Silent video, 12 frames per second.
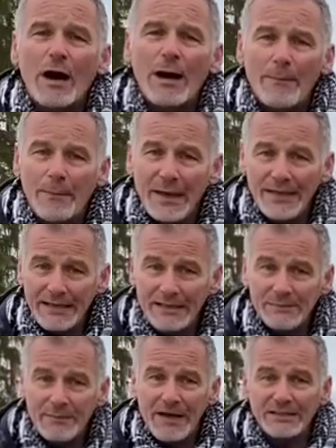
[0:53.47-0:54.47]
A bit has
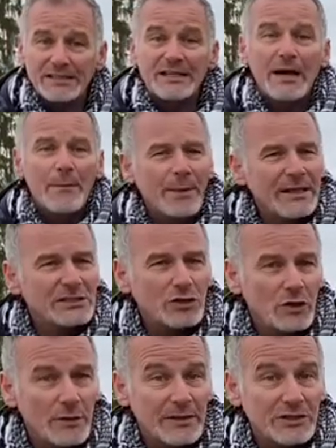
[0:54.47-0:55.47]
melted, but it's going
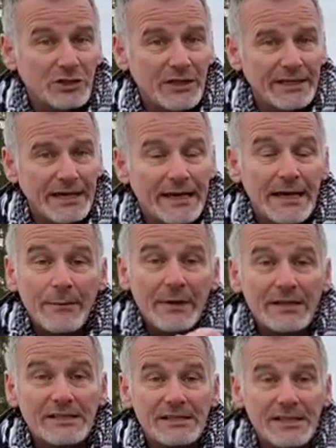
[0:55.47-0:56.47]
to be tricky
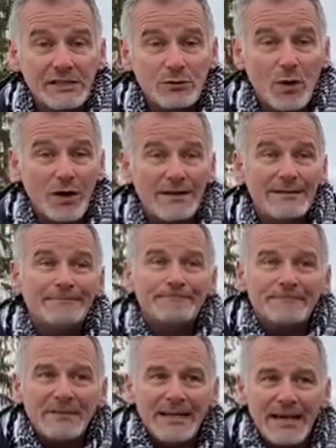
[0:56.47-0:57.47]
because this one,
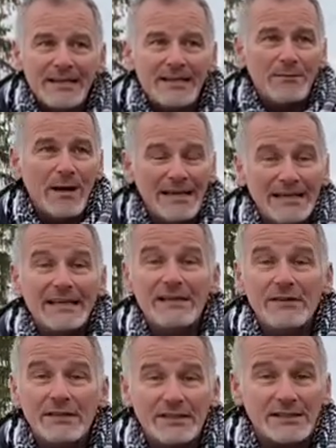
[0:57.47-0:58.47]
yeah, you might
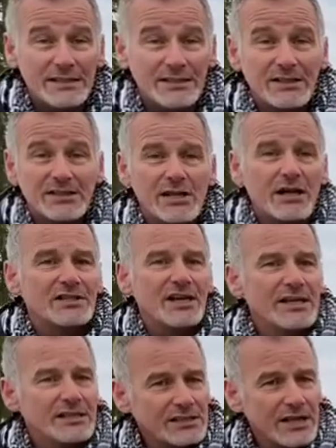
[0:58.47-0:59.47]
even consider studs,
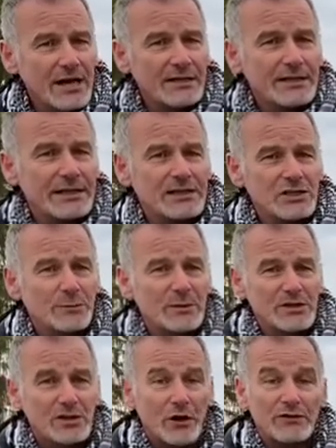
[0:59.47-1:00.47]
certainly super
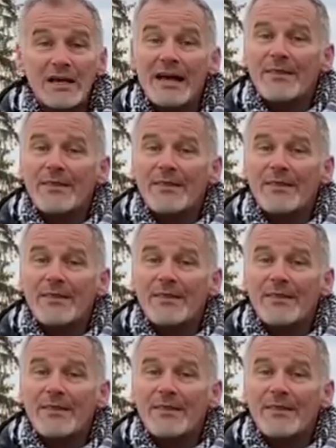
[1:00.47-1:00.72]
softs.